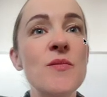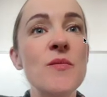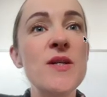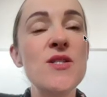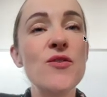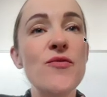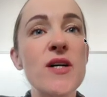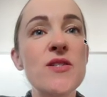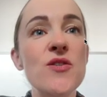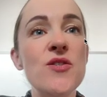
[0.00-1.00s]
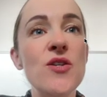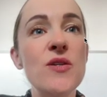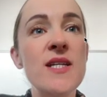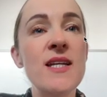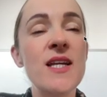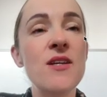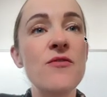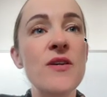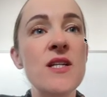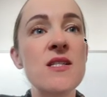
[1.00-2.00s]
Mr. Foster, do you attend any
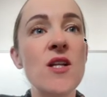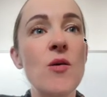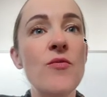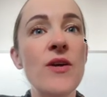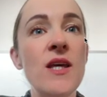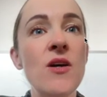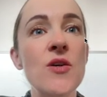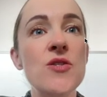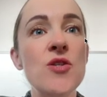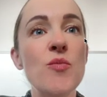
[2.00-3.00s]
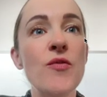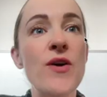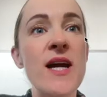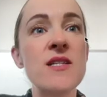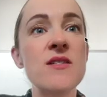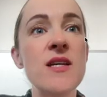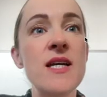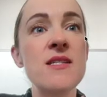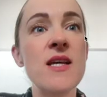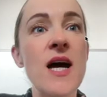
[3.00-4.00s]
fitness club, Vicky, or do you prefer
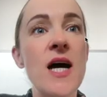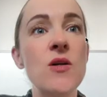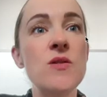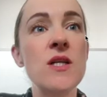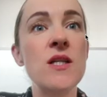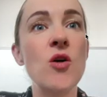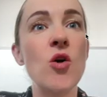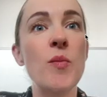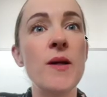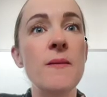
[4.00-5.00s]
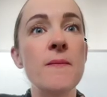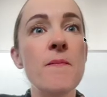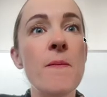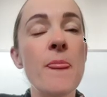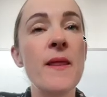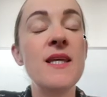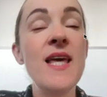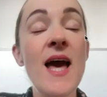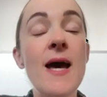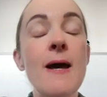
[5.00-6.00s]
exercise out in the open?
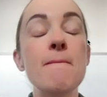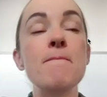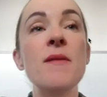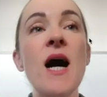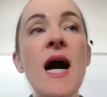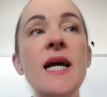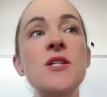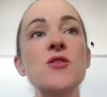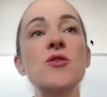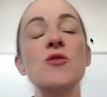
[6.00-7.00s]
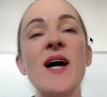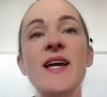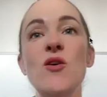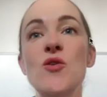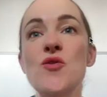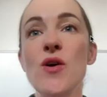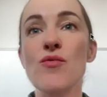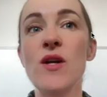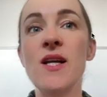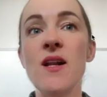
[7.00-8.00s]
Yeah, I do. I go to a
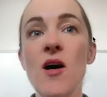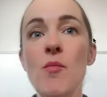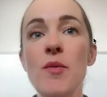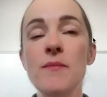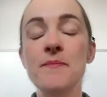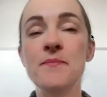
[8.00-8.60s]
running club